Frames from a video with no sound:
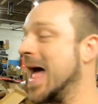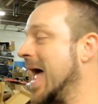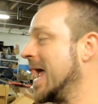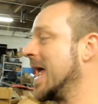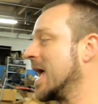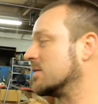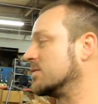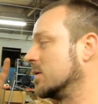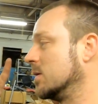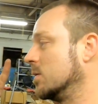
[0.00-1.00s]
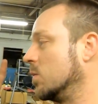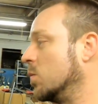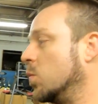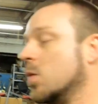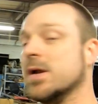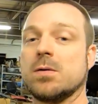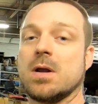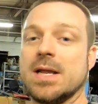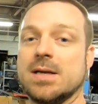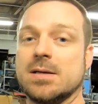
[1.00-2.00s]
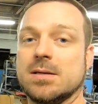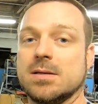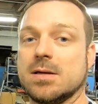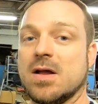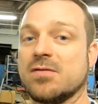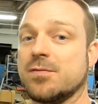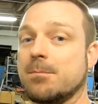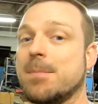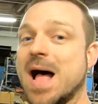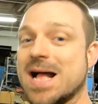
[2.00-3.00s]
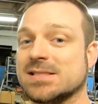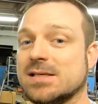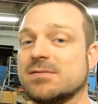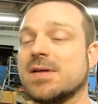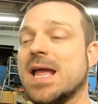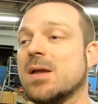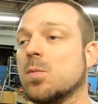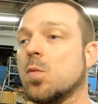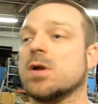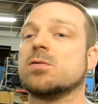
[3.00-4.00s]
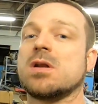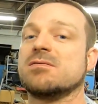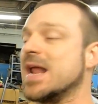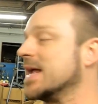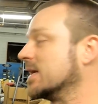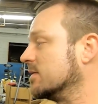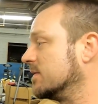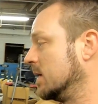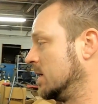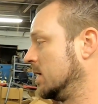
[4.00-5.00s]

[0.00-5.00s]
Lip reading: I have one run of positive and one run of negative